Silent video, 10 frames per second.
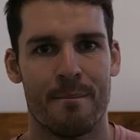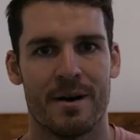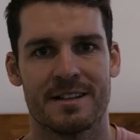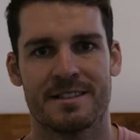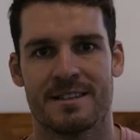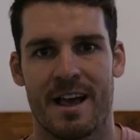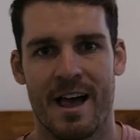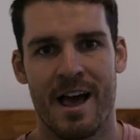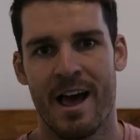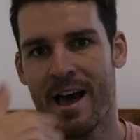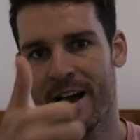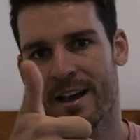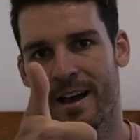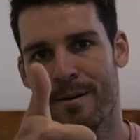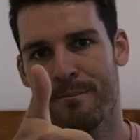But
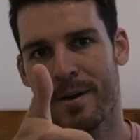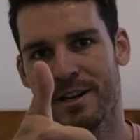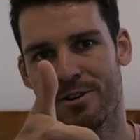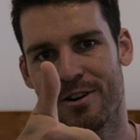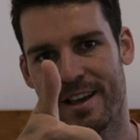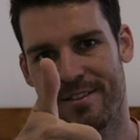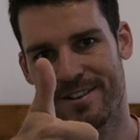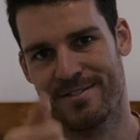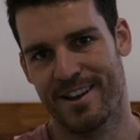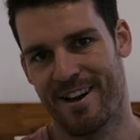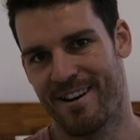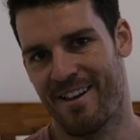Be sure to give this video a